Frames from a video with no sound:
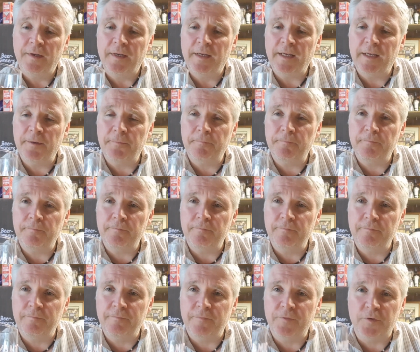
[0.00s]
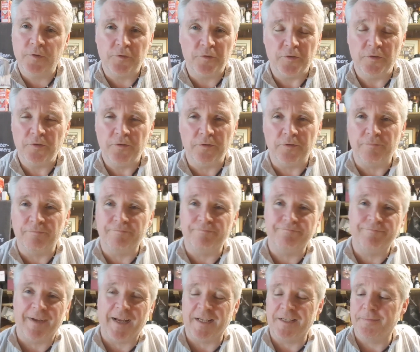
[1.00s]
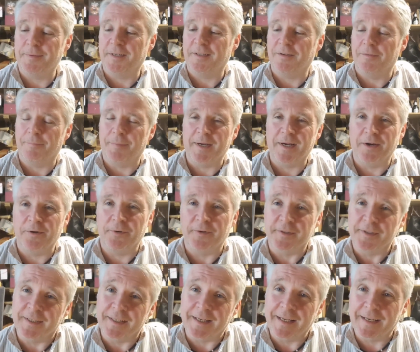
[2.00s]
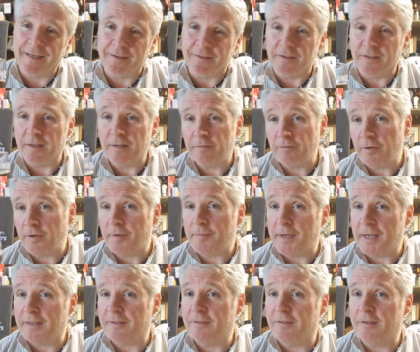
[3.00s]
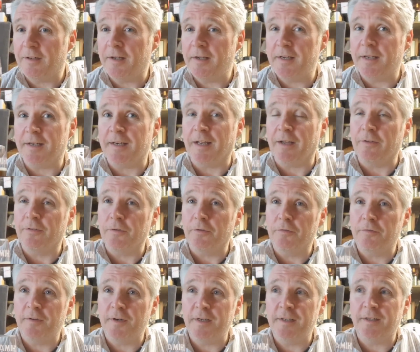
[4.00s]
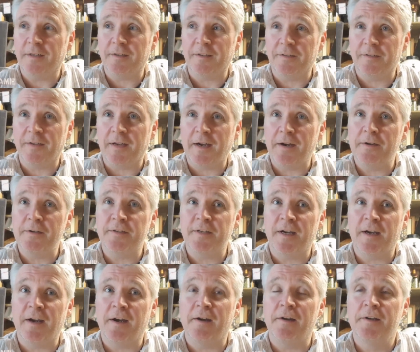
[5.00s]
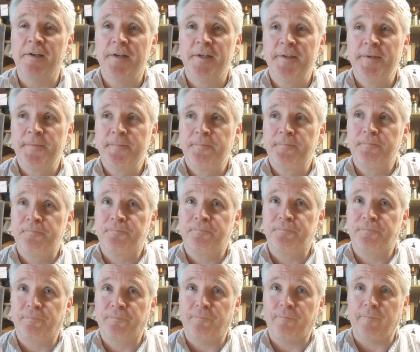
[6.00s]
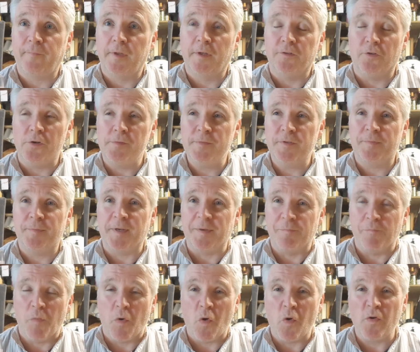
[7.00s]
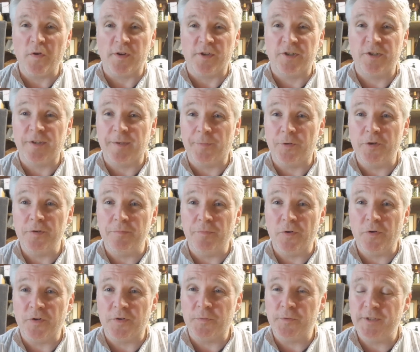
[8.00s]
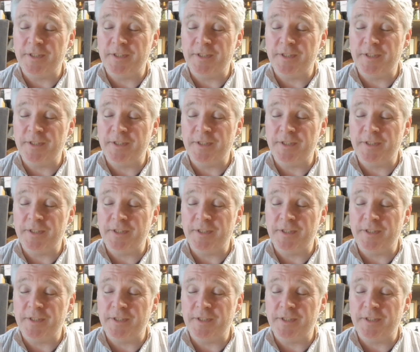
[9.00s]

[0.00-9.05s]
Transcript: So it's another aspect of beer I wanted to get into. And I'm getting to like it now. So I find that sours are, they're almost like moorish. They become moorish.